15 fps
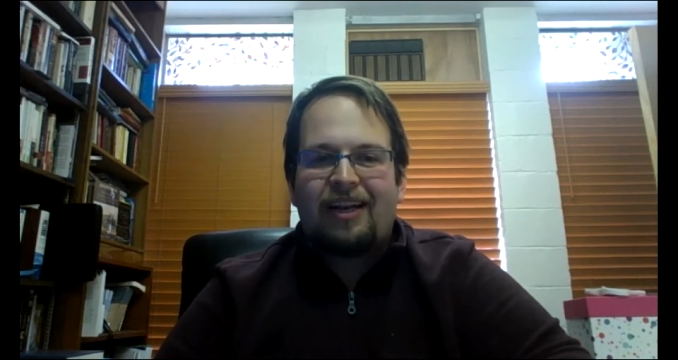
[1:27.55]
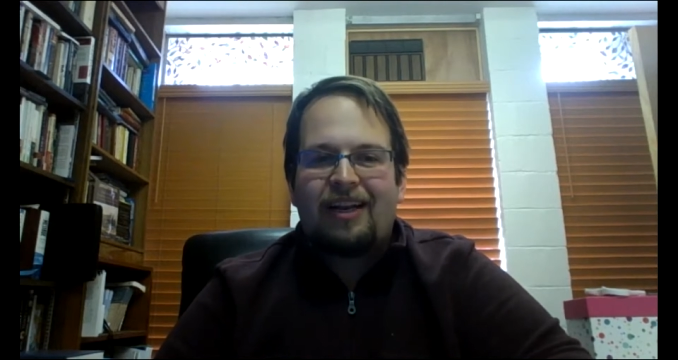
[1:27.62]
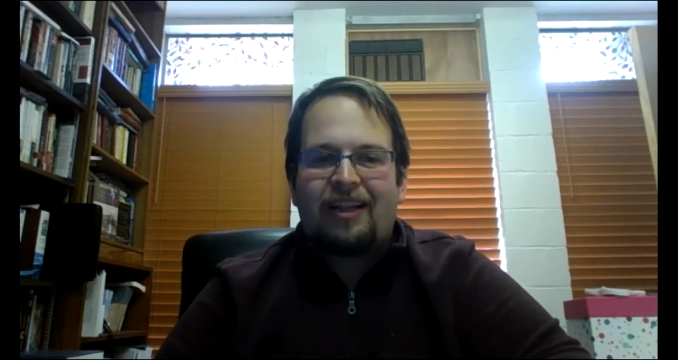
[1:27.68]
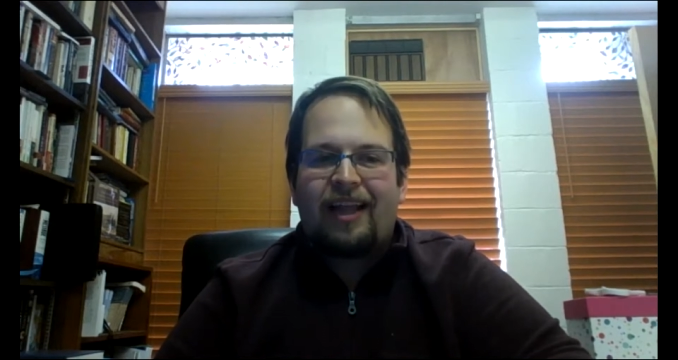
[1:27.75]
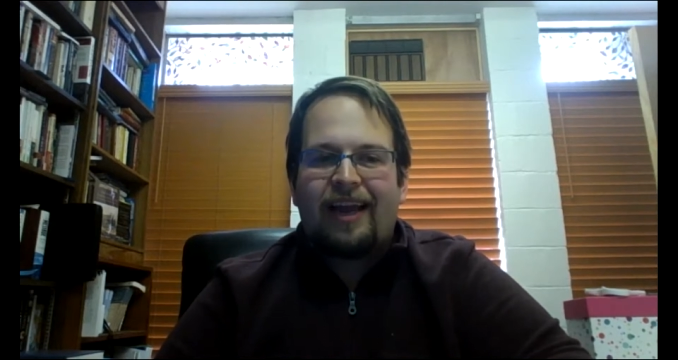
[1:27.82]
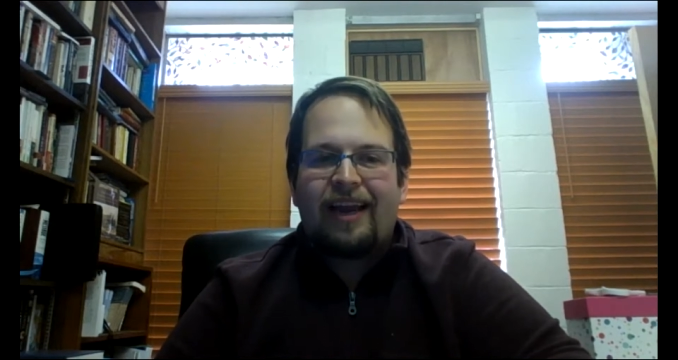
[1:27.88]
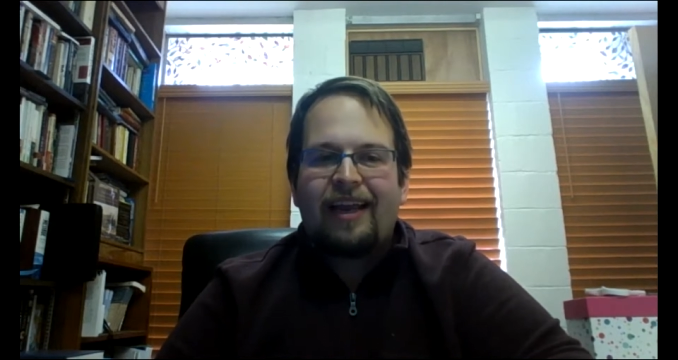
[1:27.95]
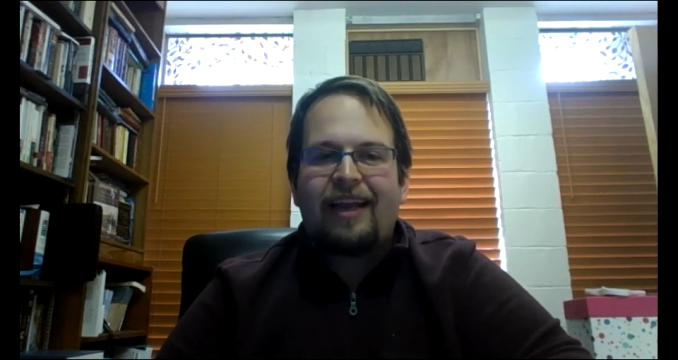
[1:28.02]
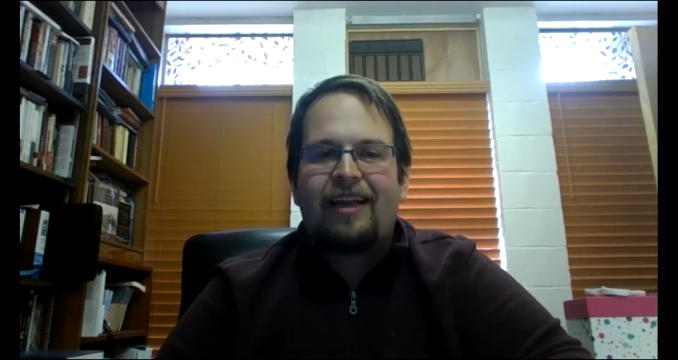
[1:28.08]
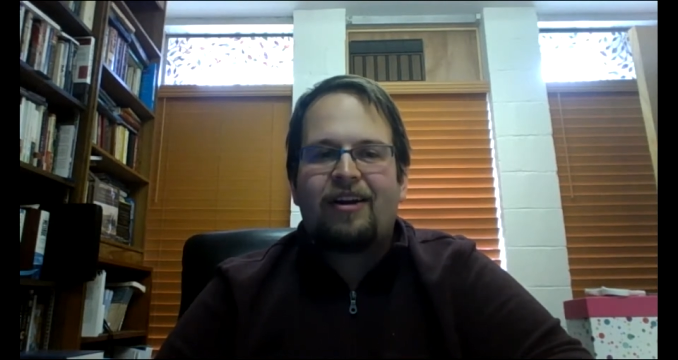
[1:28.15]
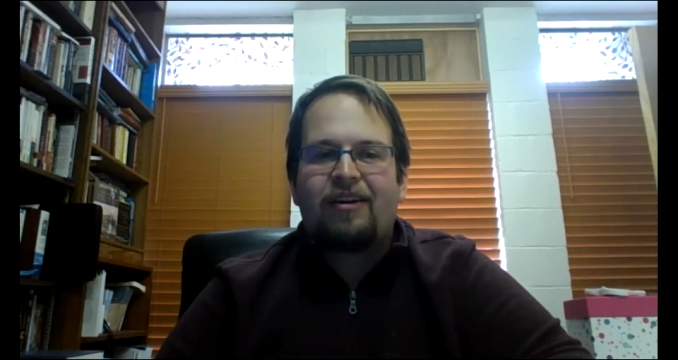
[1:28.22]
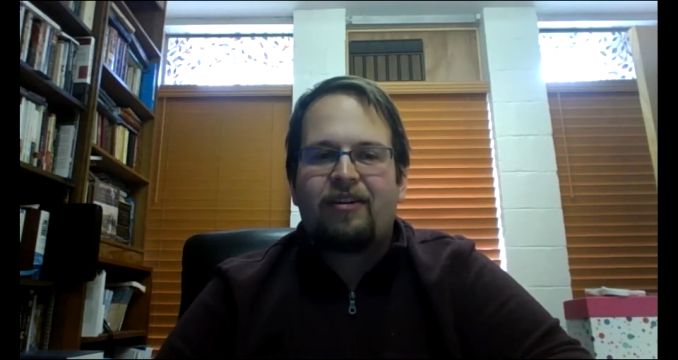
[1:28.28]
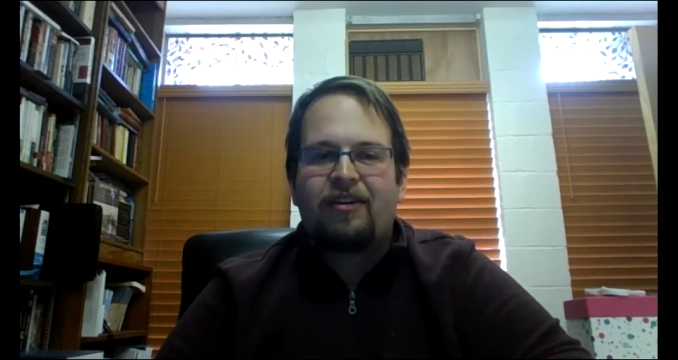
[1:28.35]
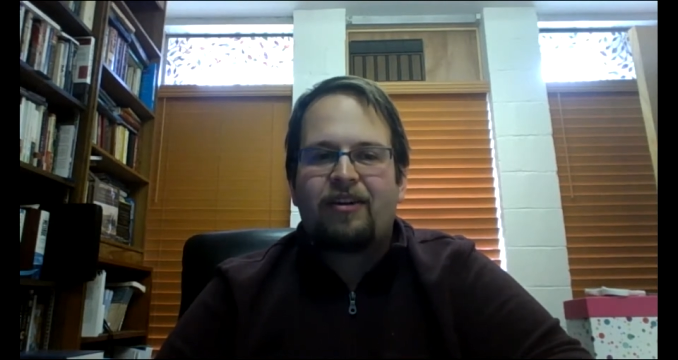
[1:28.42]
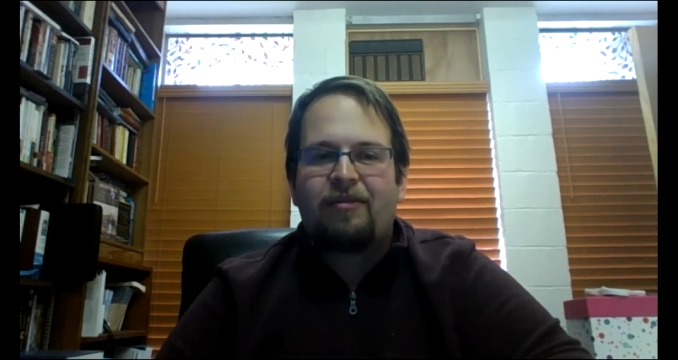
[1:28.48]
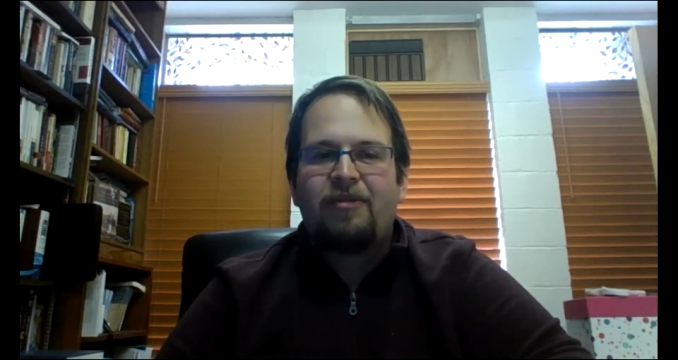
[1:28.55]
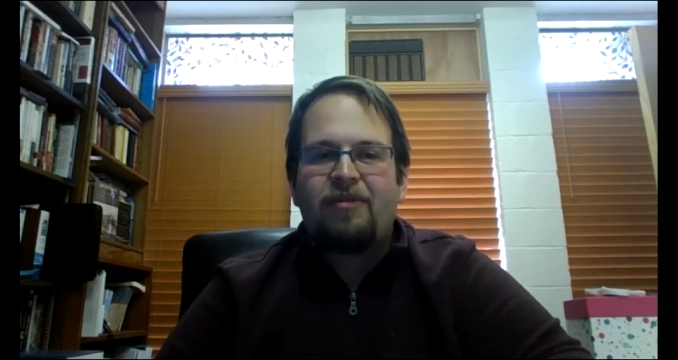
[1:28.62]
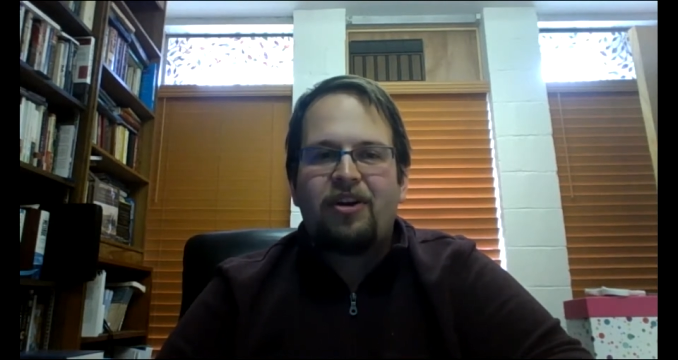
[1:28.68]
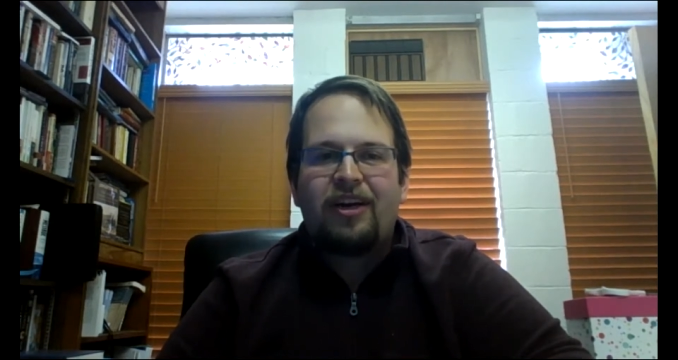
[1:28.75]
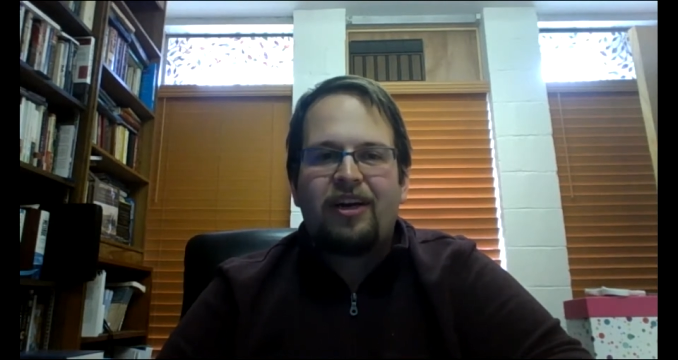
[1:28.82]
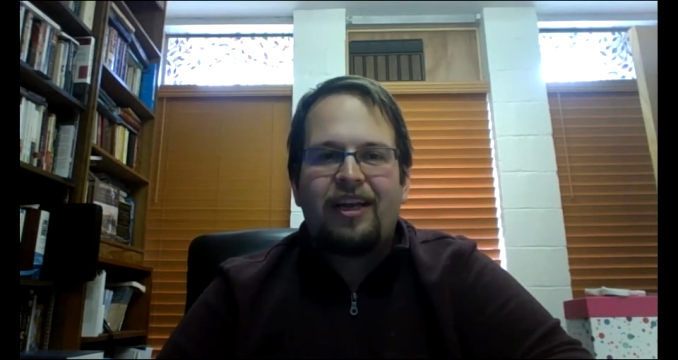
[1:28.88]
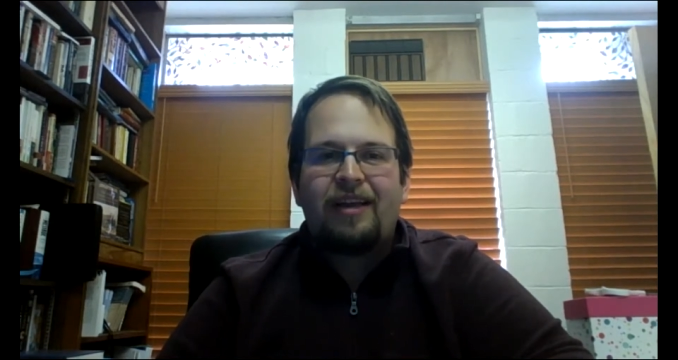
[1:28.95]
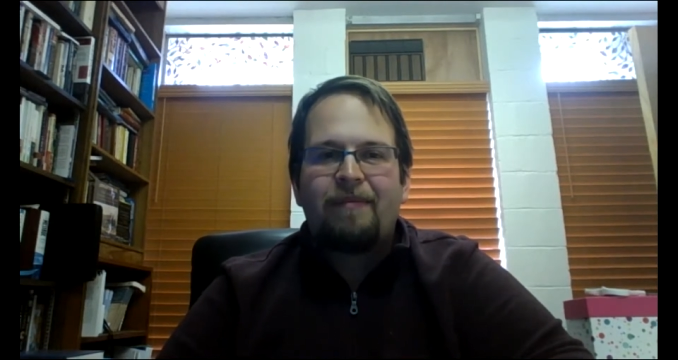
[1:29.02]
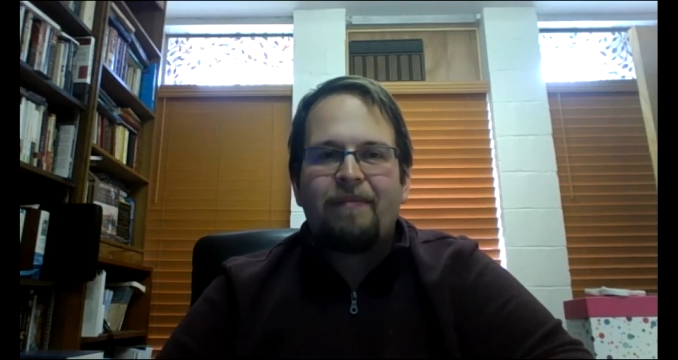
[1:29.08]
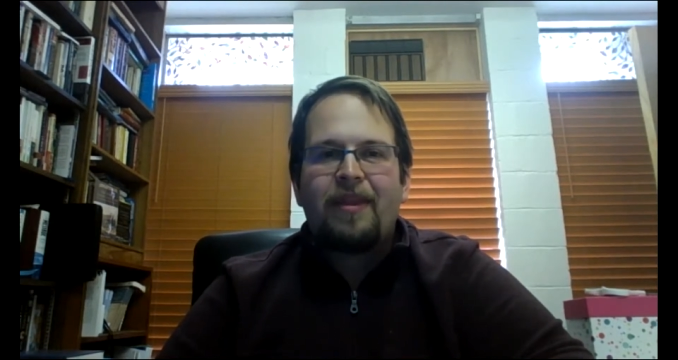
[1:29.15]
light in our community.